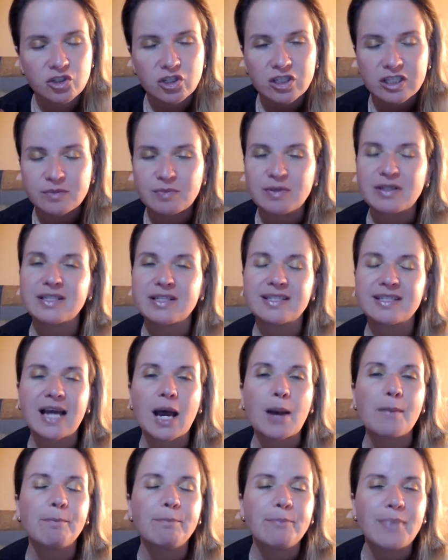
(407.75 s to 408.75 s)
just because
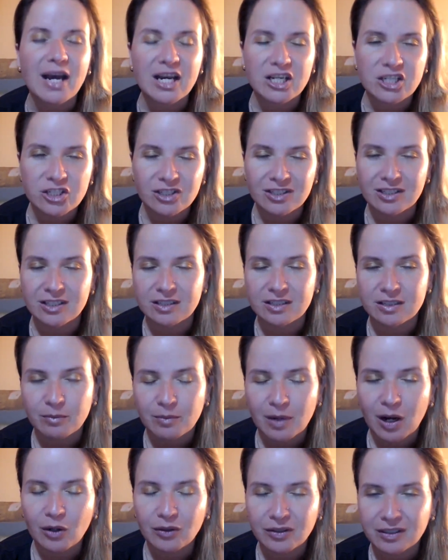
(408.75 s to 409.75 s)
I'm passionate
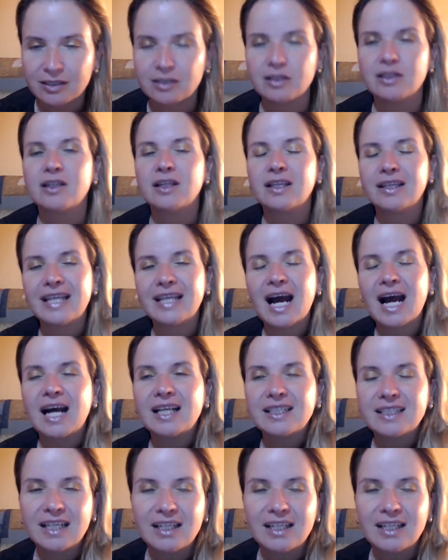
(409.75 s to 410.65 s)
about that.